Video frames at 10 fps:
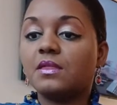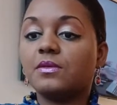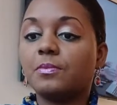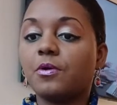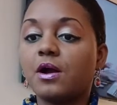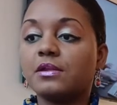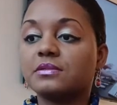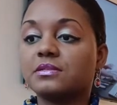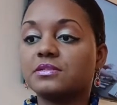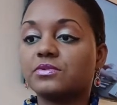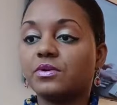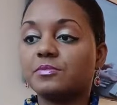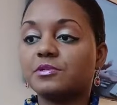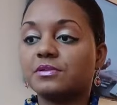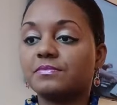The product
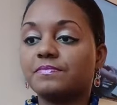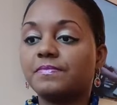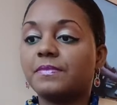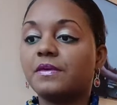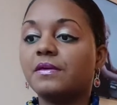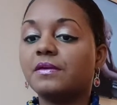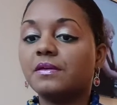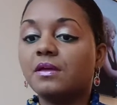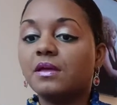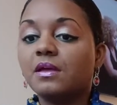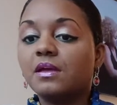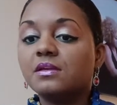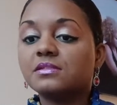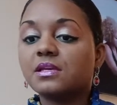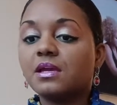description.
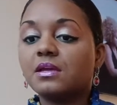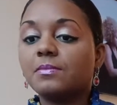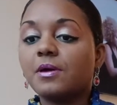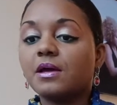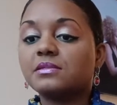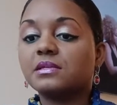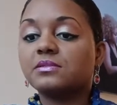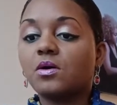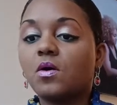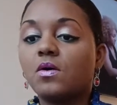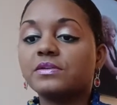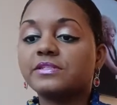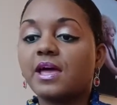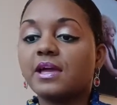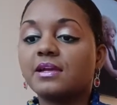Say goodbye to dull,
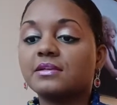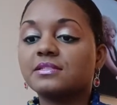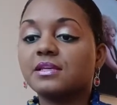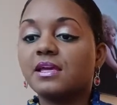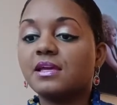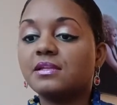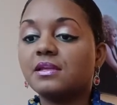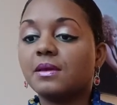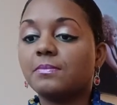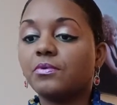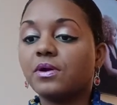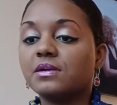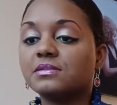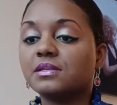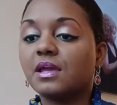sagging skin.
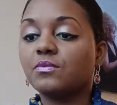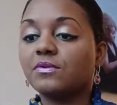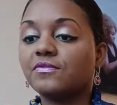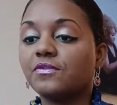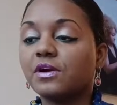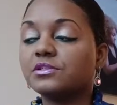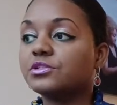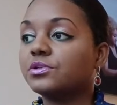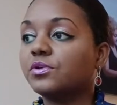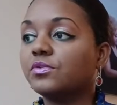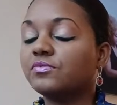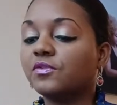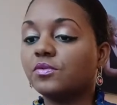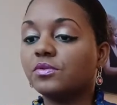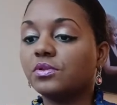Embrace a refreshed,
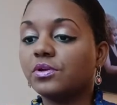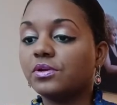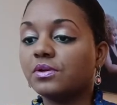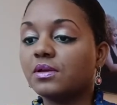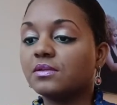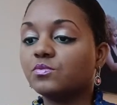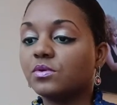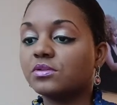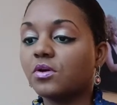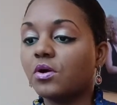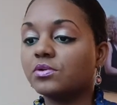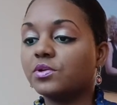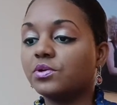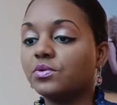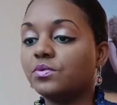youthful look with our
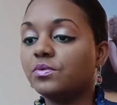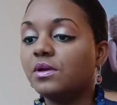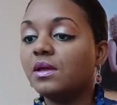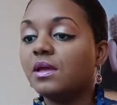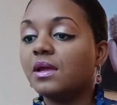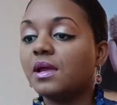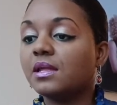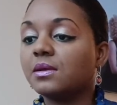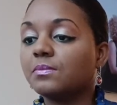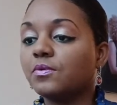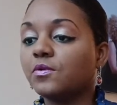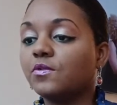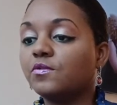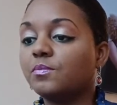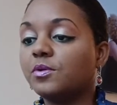new and
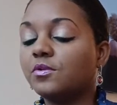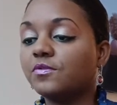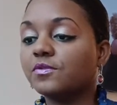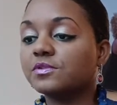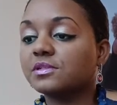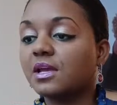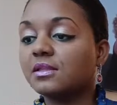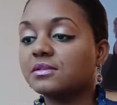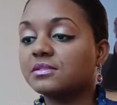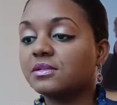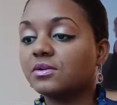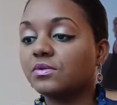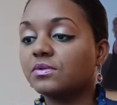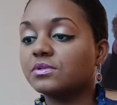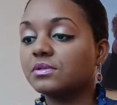improved beautiful stainless
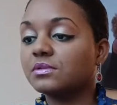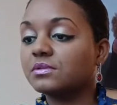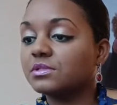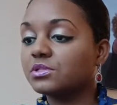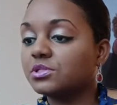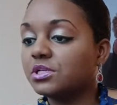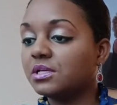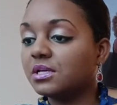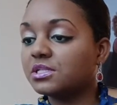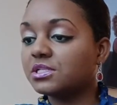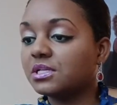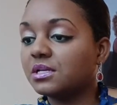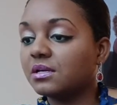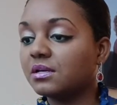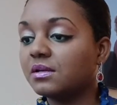steel Gua
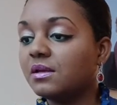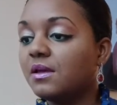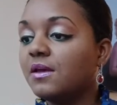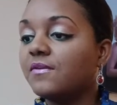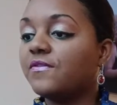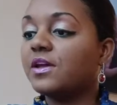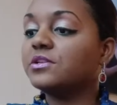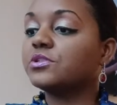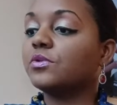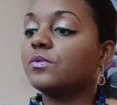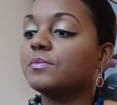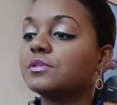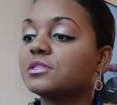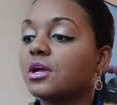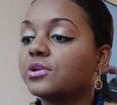Shia facial
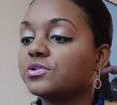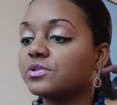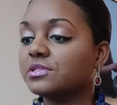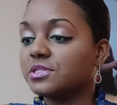massager